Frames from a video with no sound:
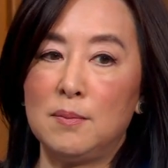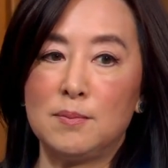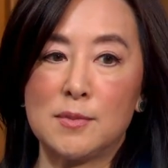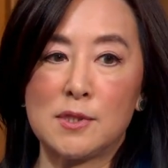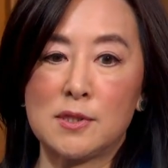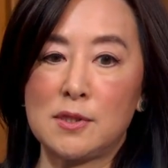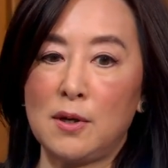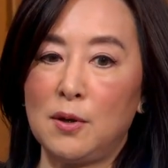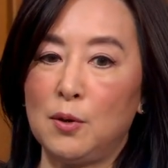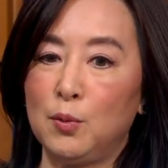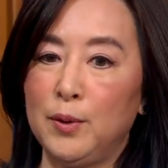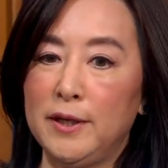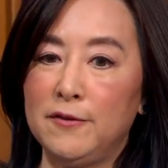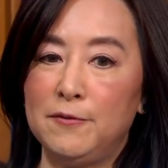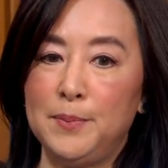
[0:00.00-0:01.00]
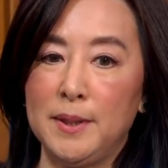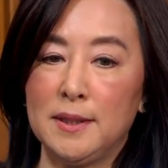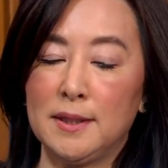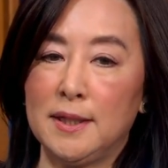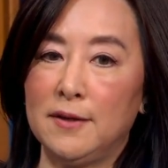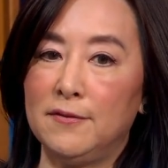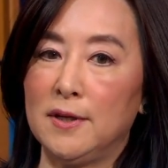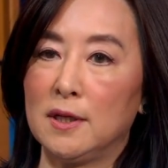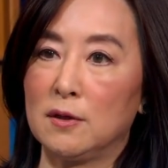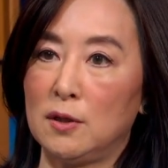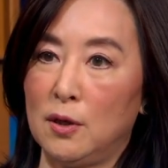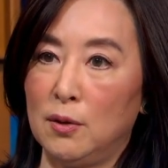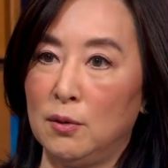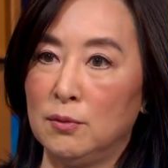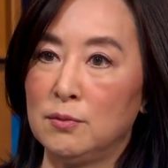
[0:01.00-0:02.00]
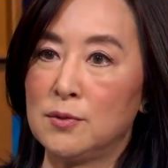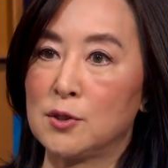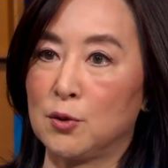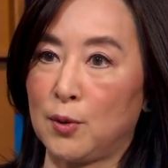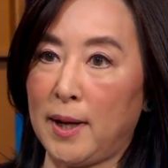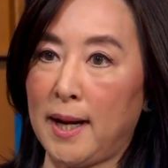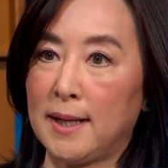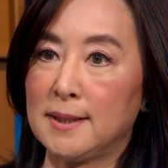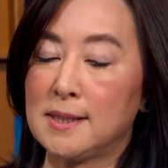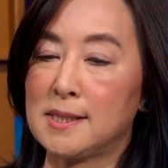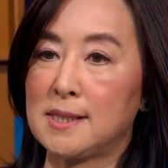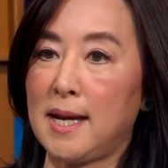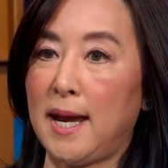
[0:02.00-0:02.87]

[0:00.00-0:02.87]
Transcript: So we've been giving loans, grants,